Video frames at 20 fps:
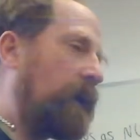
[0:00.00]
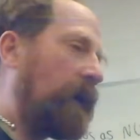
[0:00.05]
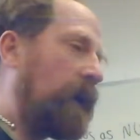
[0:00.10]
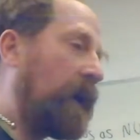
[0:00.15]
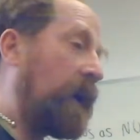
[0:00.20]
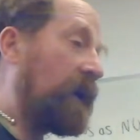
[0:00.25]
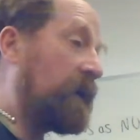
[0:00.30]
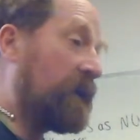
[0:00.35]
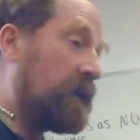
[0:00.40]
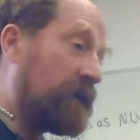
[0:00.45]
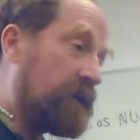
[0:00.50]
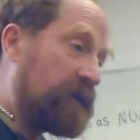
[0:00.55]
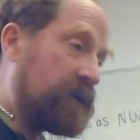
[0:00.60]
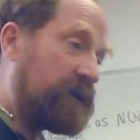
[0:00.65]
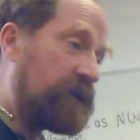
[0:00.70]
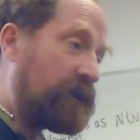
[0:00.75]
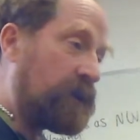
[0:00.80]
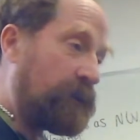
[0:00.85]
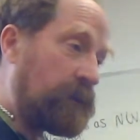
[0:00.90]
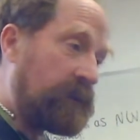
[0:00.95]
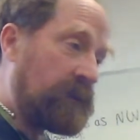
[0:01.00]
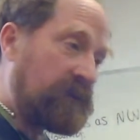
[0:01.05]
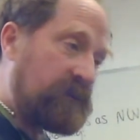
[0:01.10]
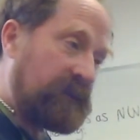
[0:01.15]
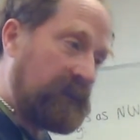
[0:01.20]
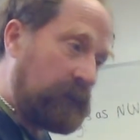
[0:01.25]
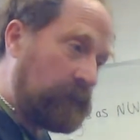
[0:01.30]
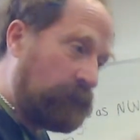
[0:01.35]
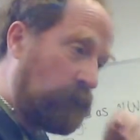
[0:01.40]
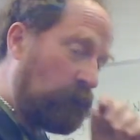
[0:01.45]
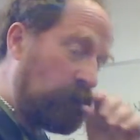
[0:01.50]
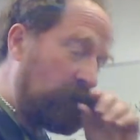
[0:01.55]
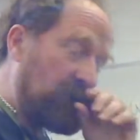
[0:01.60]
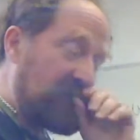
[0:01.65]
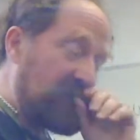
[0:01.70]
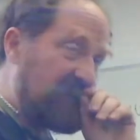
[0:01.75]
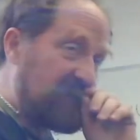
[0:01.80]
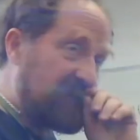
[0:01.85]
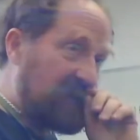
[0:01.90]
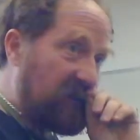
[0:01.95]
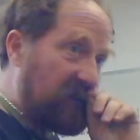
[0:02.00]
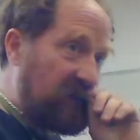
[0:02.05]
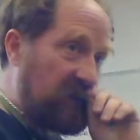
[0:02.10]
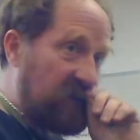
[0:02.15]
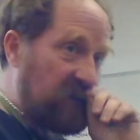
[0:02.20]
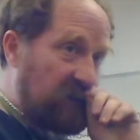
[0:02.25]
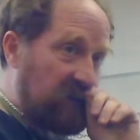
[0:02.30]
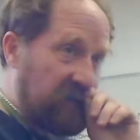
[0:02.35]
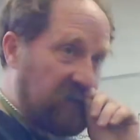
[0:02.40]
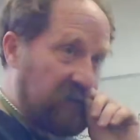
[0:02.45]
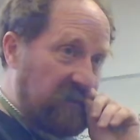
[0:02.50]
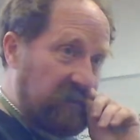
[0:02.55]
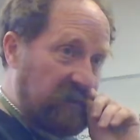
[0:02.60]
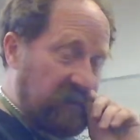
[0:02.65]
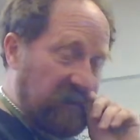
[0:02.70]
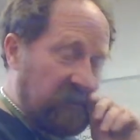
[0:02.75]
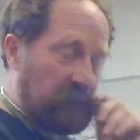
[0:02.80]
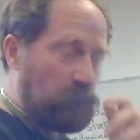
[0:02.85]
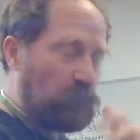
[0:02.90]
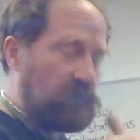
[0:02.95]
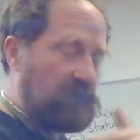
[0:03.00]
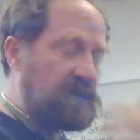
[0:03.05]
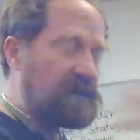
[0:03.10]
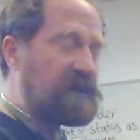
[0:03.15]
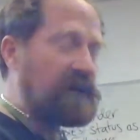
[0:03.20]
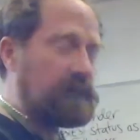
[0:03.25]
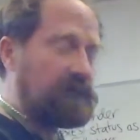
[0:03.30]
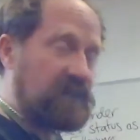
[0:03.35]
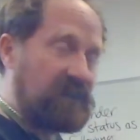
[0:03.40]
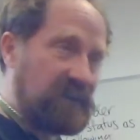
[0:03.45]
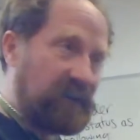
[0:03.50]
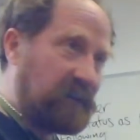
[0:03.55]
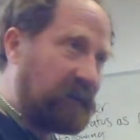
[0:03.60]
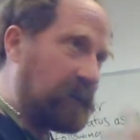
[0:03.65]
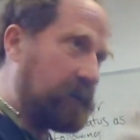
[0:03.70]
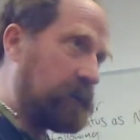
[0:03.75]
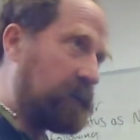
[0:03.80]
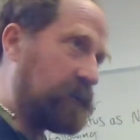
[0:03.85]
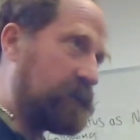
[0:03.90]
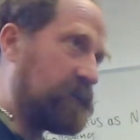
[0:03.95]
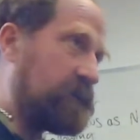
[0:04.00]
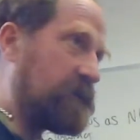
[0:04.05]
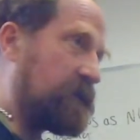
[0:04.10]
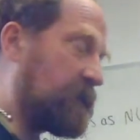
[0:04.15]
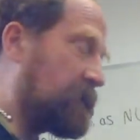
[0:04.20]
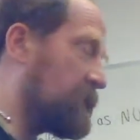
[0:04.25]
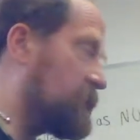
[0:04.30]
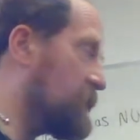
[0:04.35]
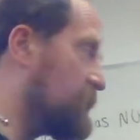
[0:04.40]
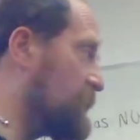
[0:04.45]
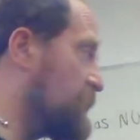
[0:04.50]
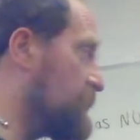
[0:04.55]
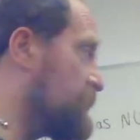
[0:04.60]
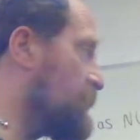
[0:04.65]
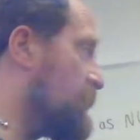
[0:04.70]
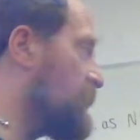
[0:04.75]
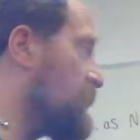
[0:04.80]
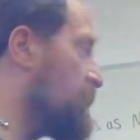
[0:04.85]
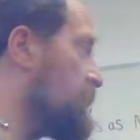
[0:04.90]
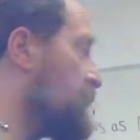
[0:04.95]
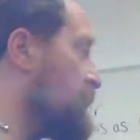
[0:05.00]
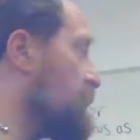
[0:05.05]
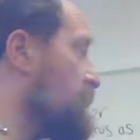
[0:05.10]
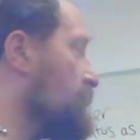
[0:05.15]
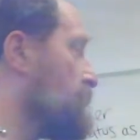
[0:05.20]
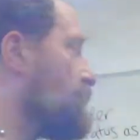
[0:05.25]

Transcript: and continue in the same role as his father did, or in the same style, I should say, as his father did.